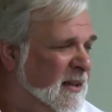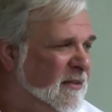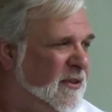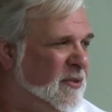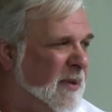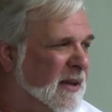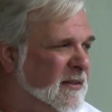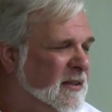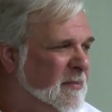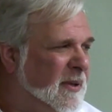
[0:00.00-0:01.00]
the
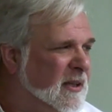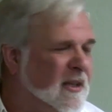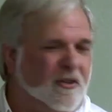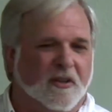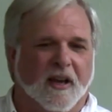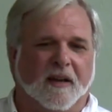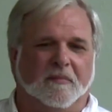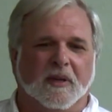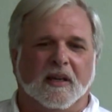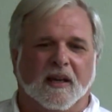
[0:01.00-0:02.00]
response typically should
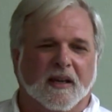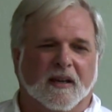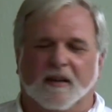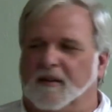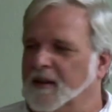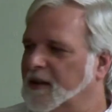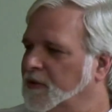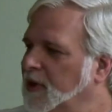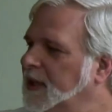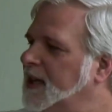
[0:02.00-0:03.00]
not be a
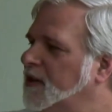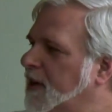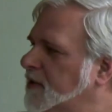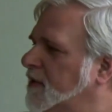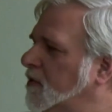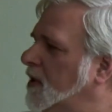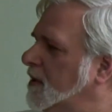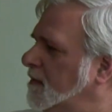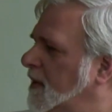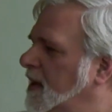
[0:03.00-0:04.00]
really aggressive
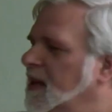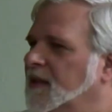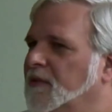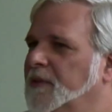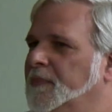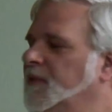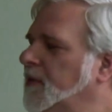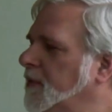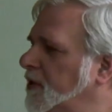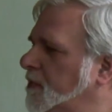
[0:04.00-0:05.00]
one. The
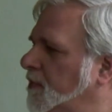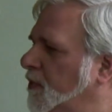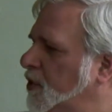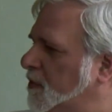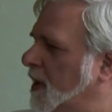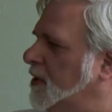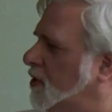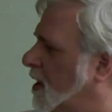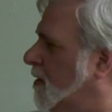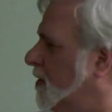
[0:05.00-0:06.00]
response
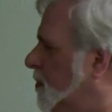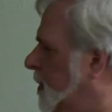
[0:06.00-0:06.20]
should always